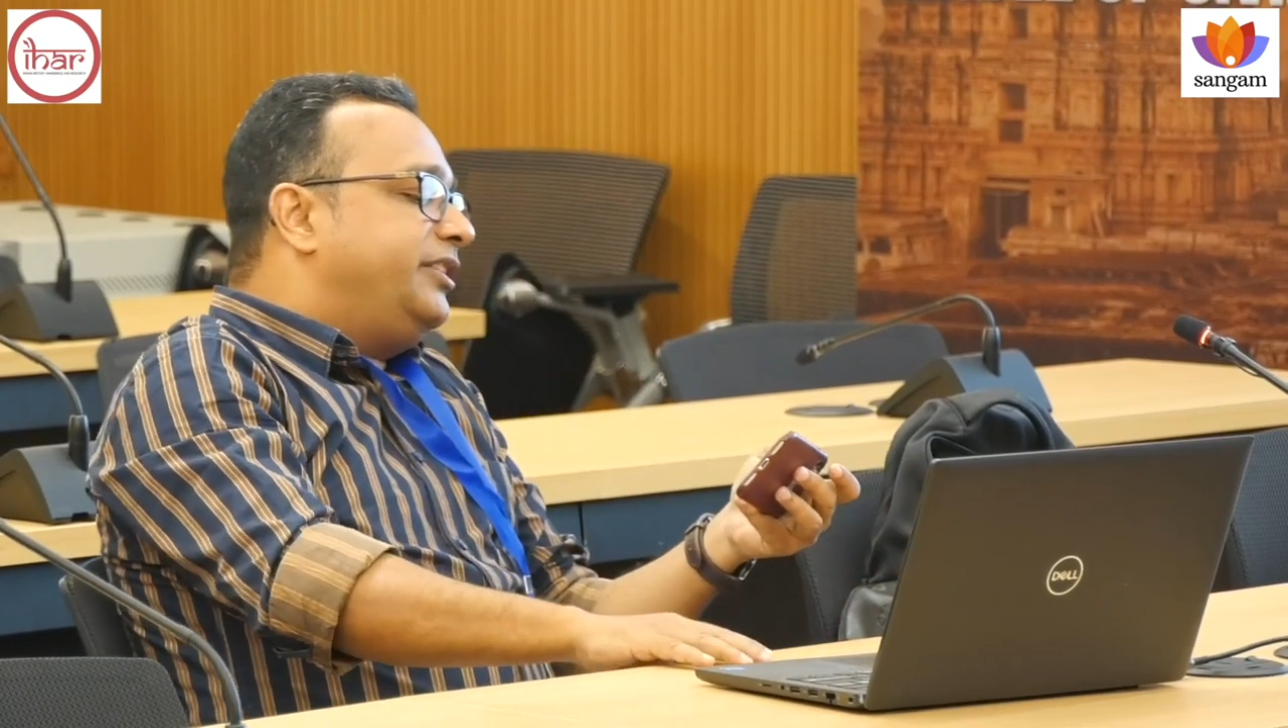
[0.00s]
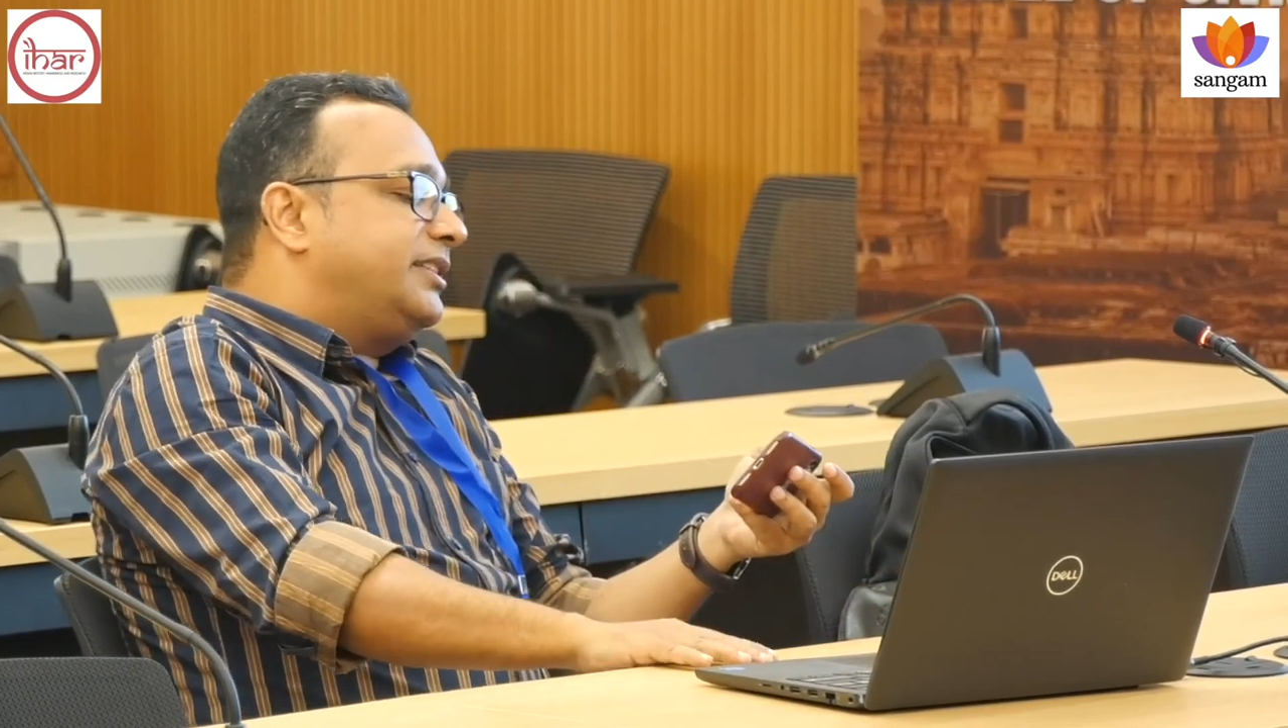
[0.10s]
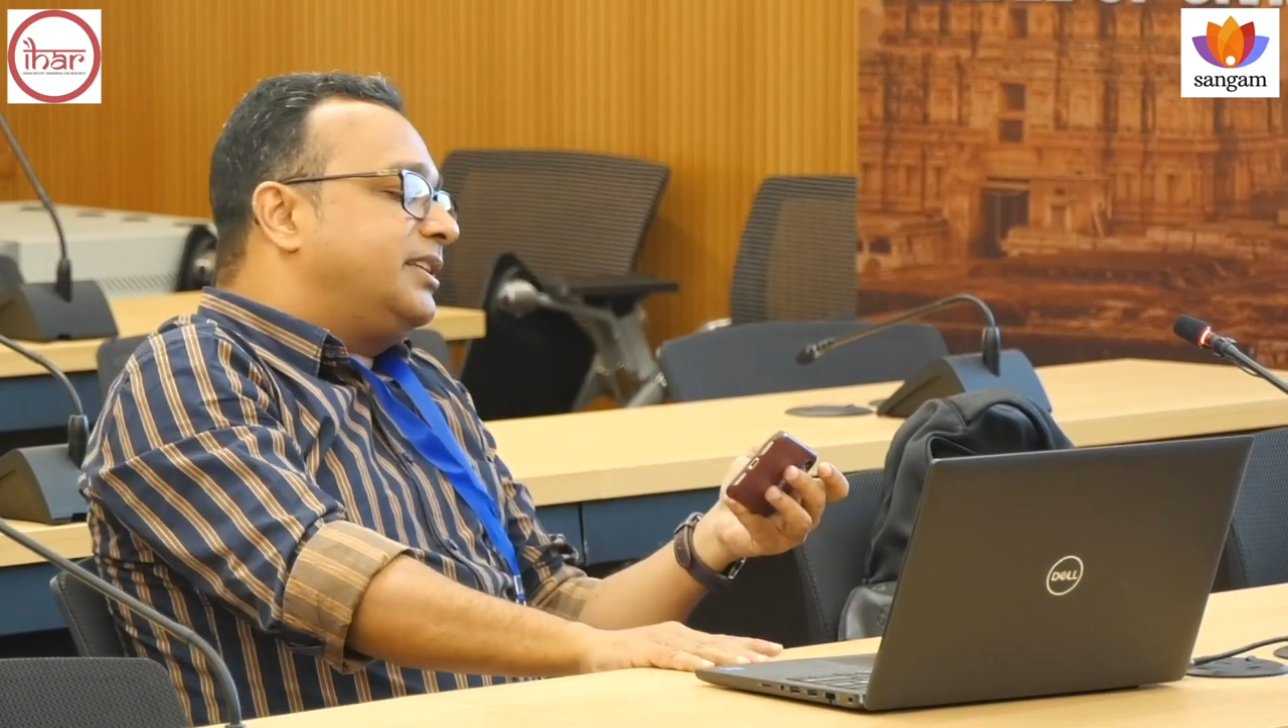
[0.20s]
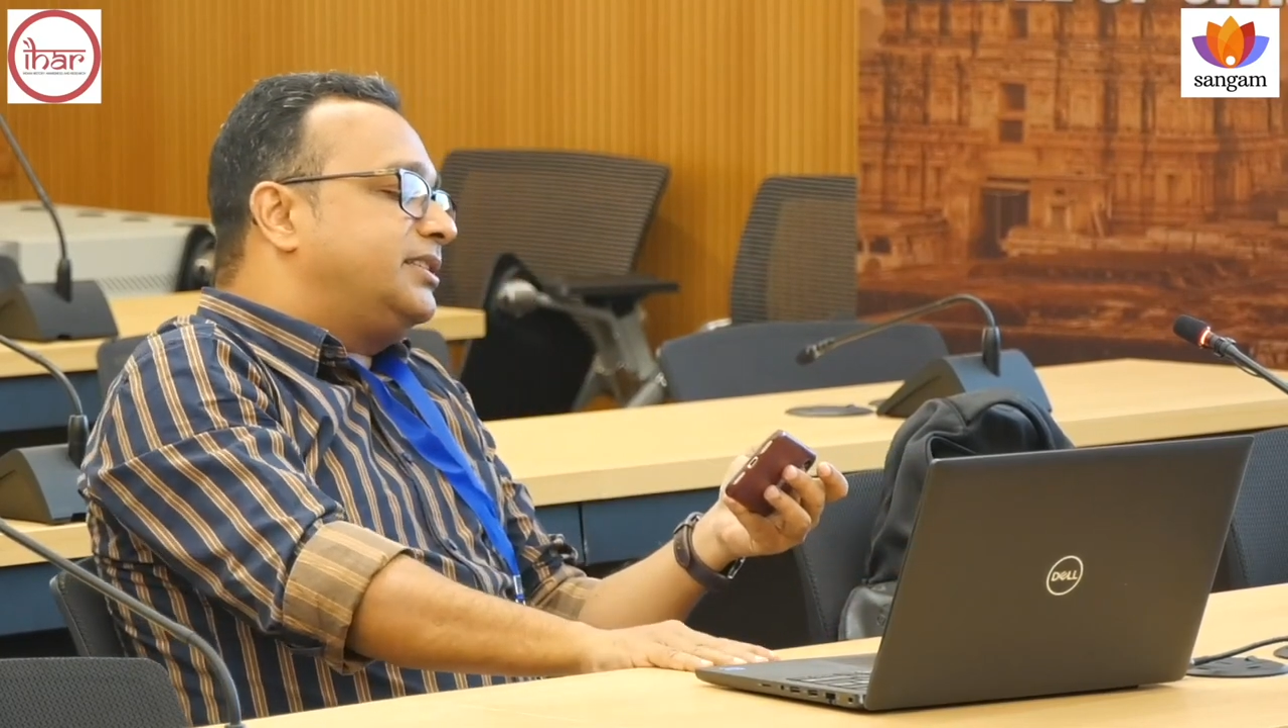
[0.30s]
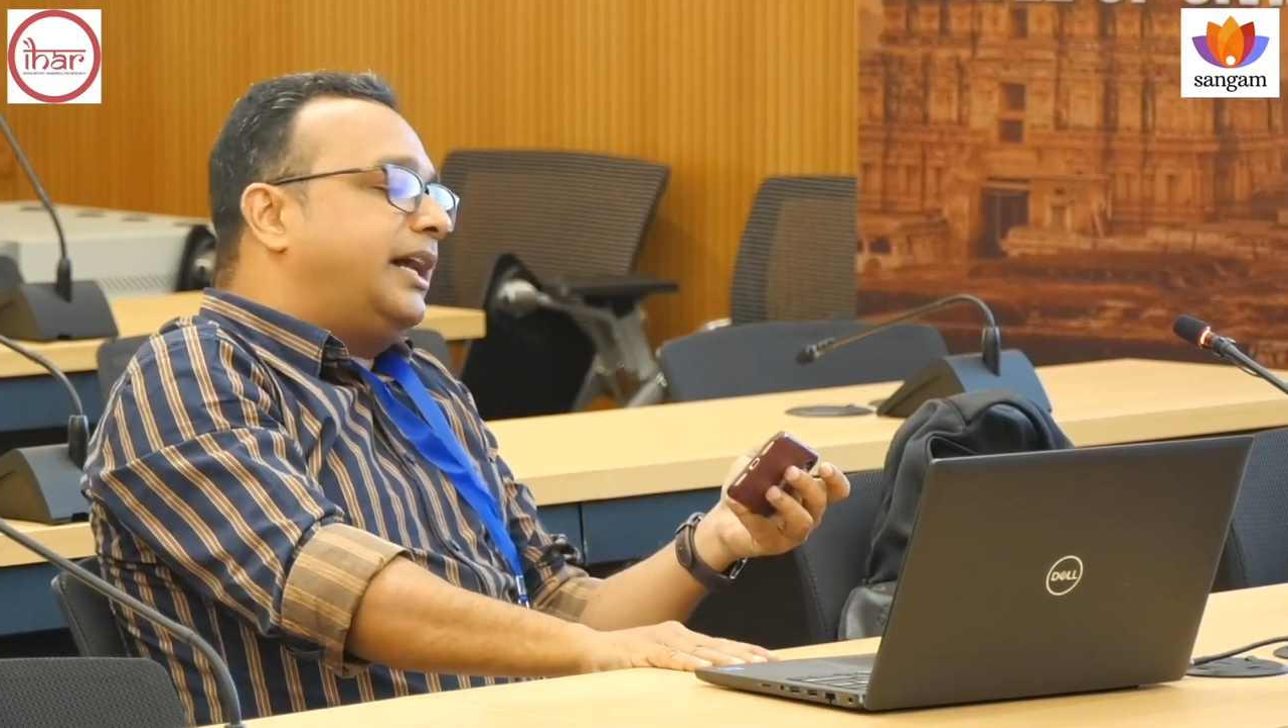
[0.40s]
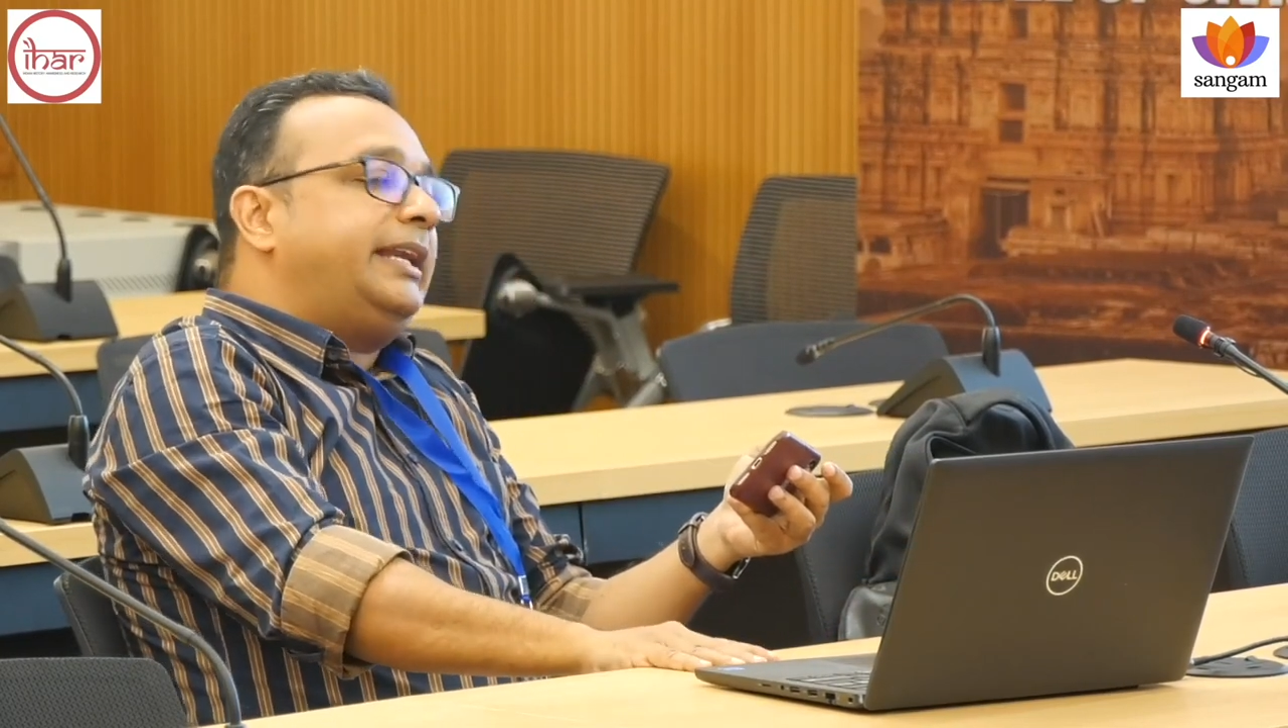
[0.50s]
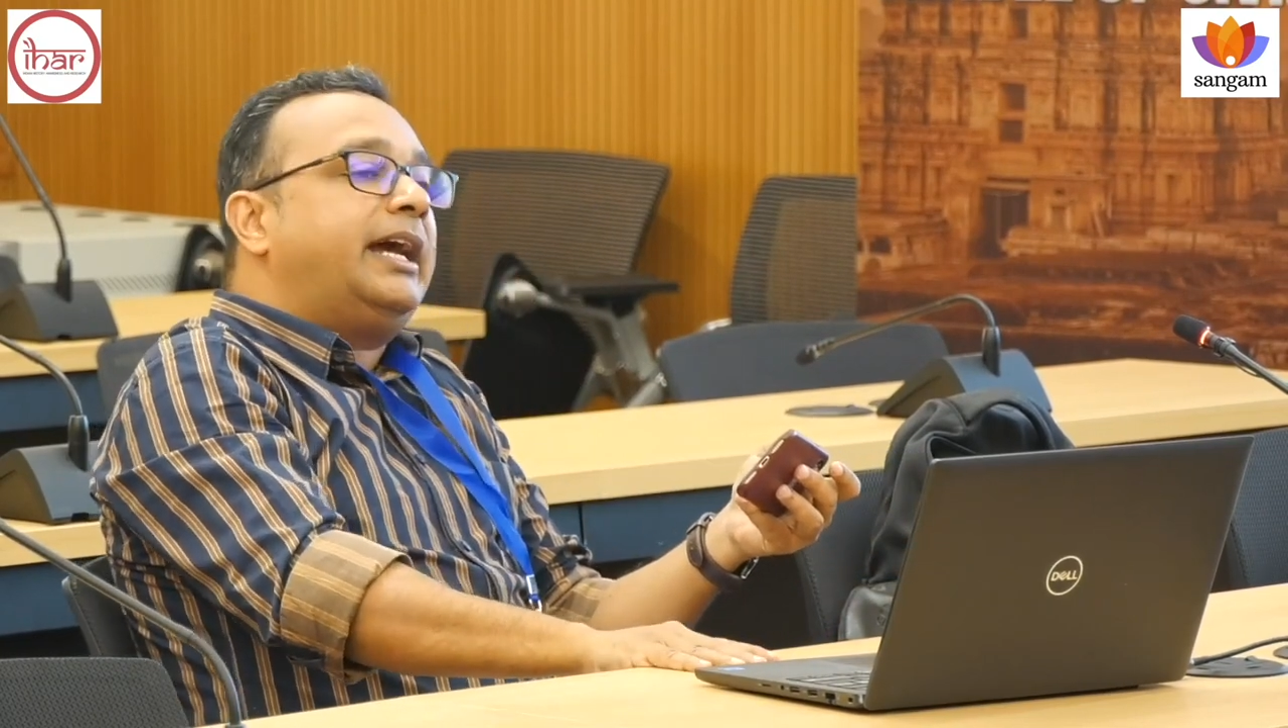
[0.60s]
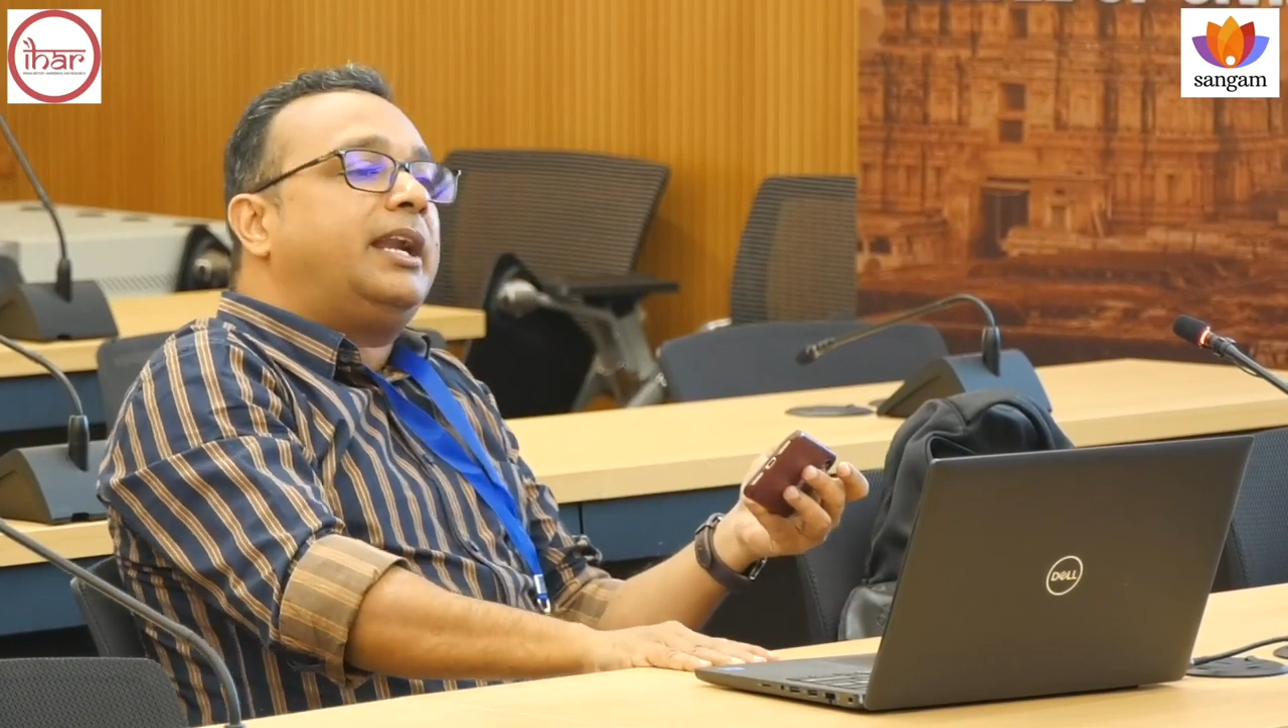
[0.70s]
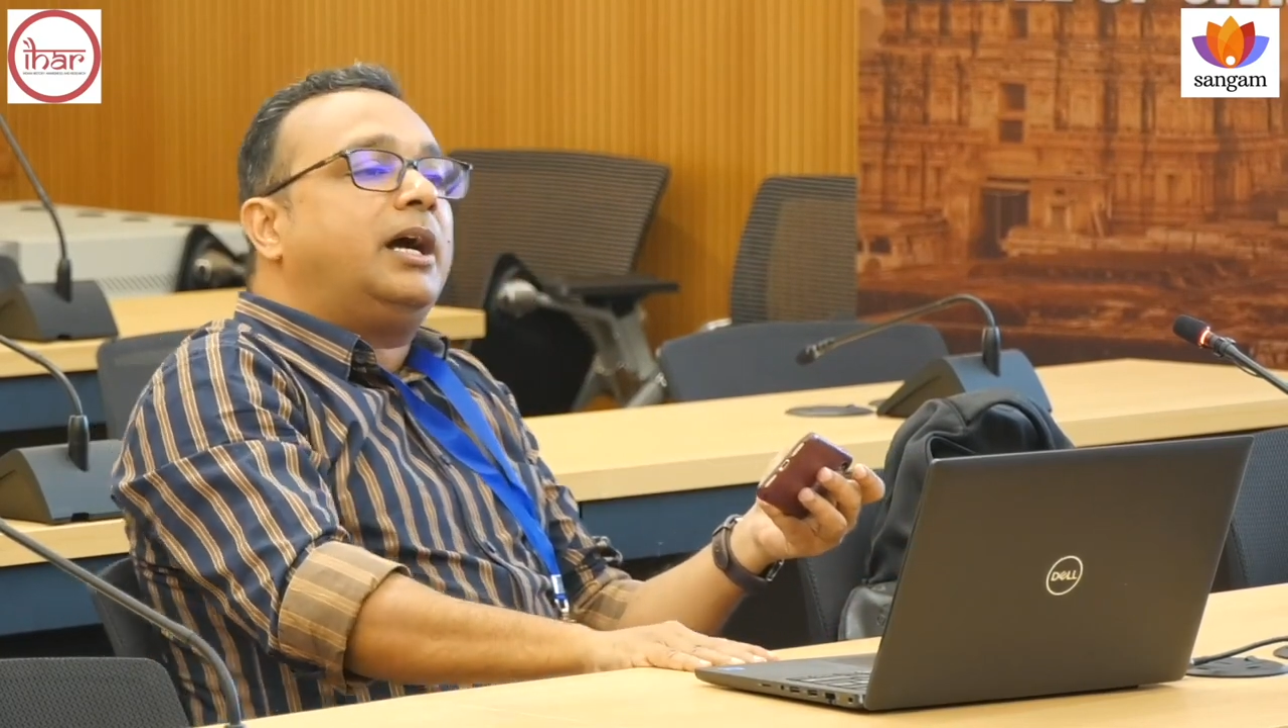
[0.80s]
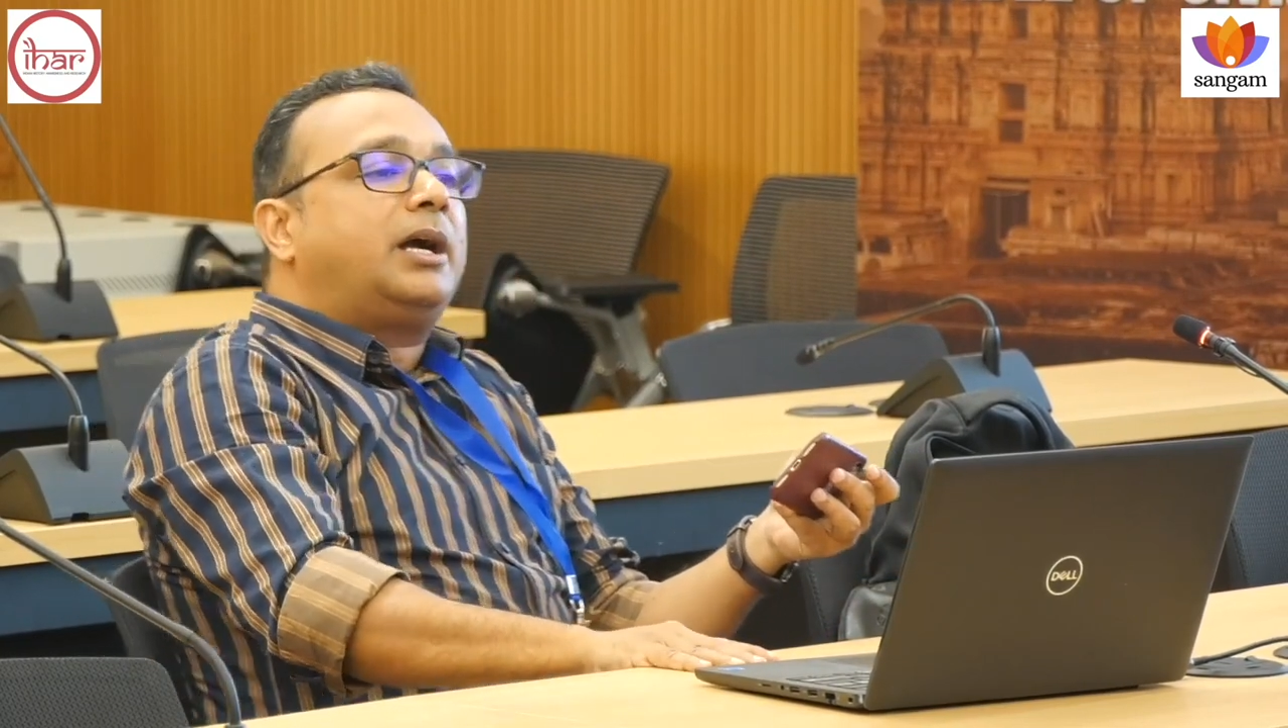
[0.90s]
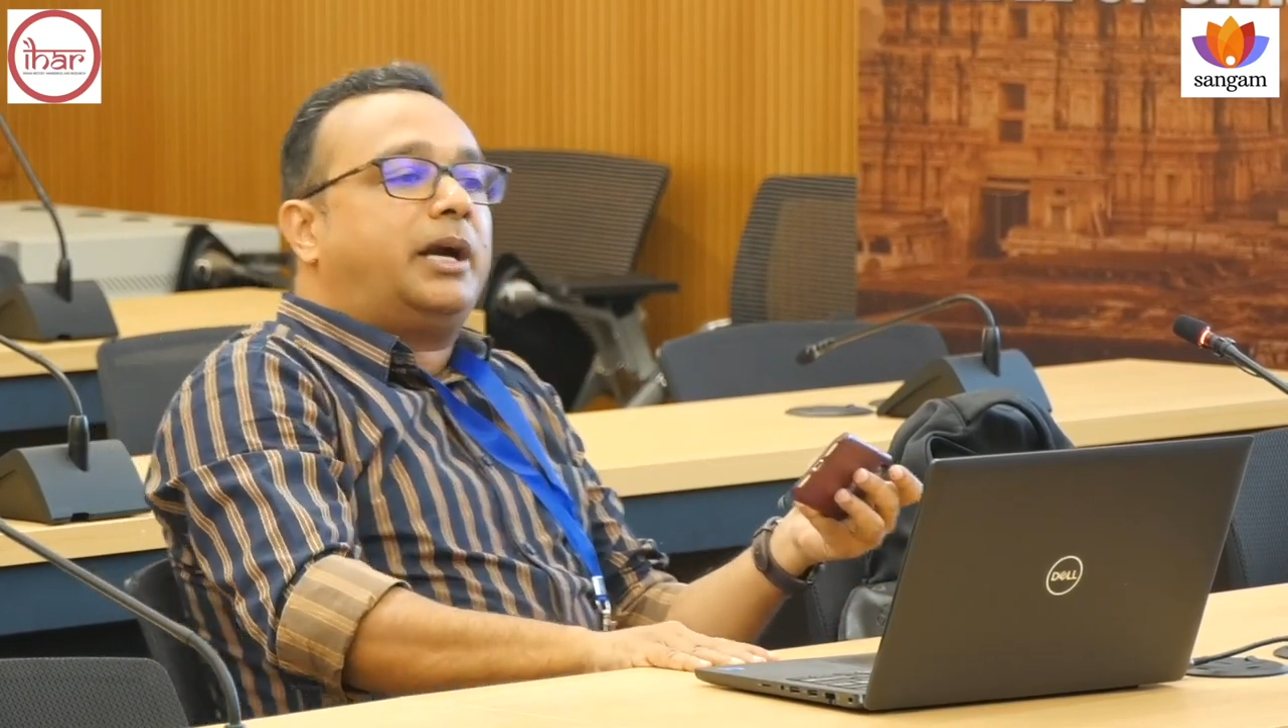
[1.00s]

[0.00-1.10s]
visarjanianam